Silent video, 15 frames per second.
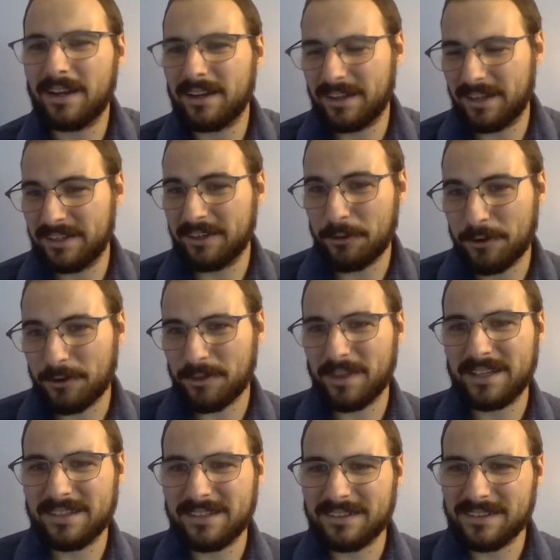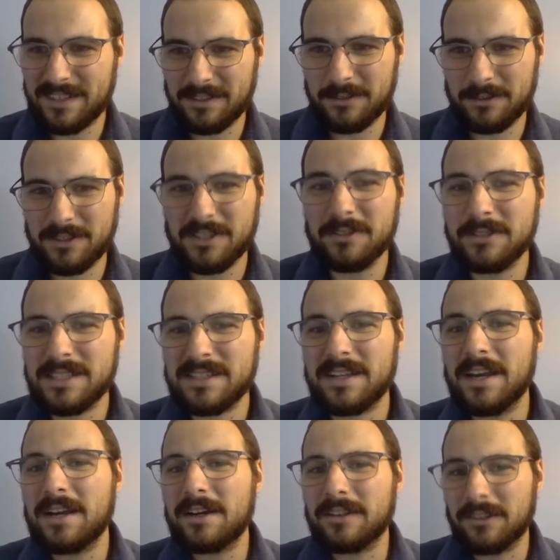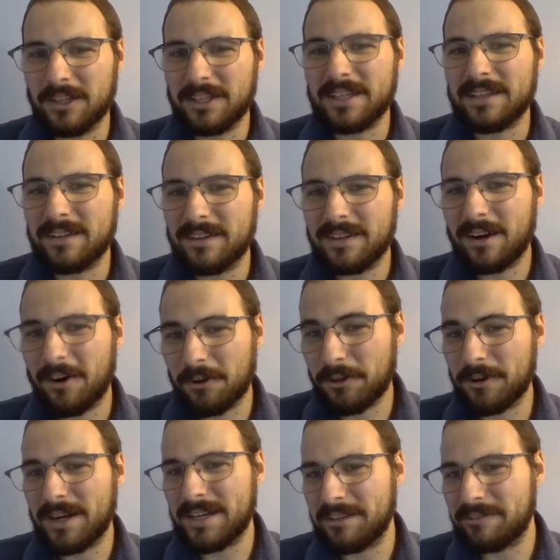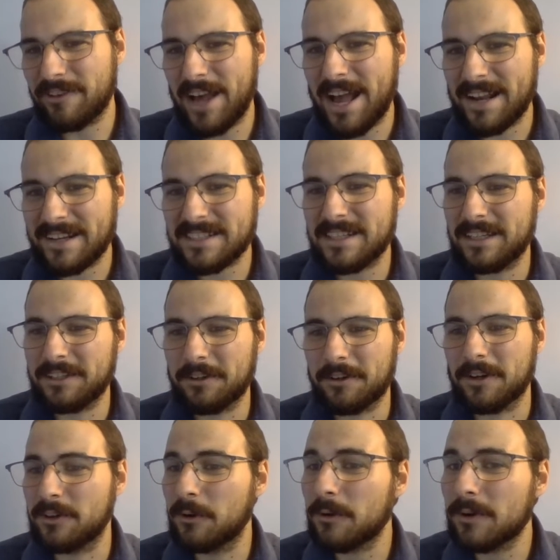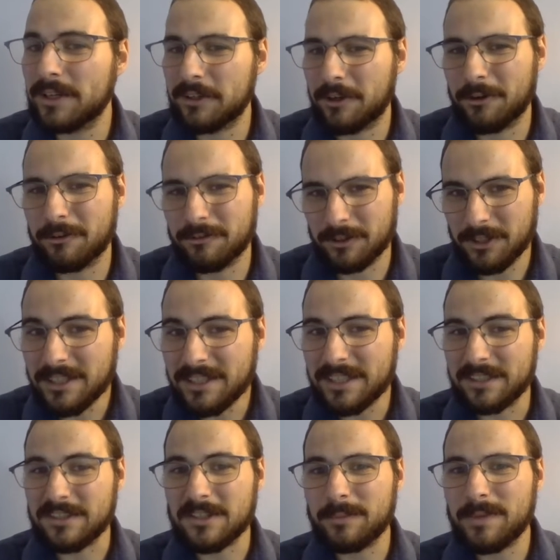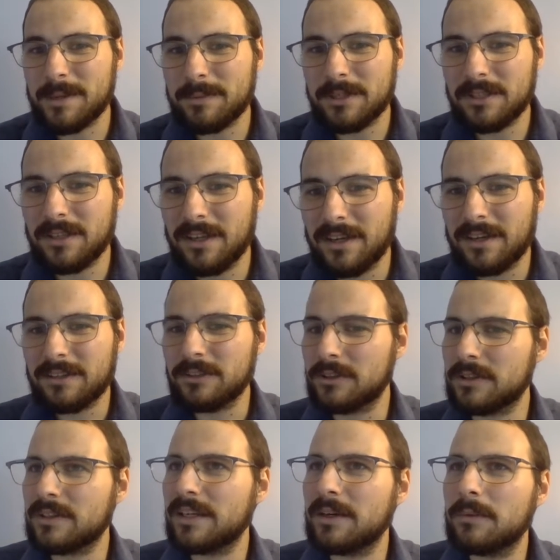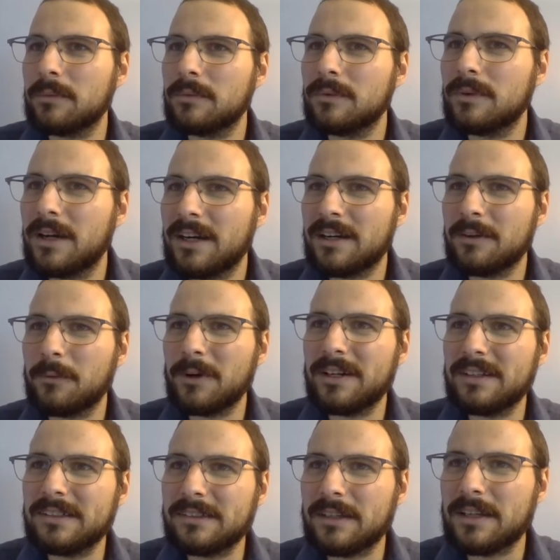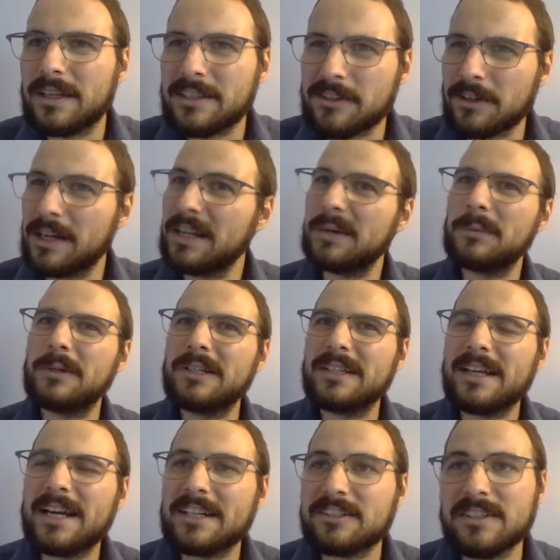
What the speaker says: Another thing to do too is look at, are there any facts that you're ignoring or overlooking? So maybe you could think, well, is there anyone that actually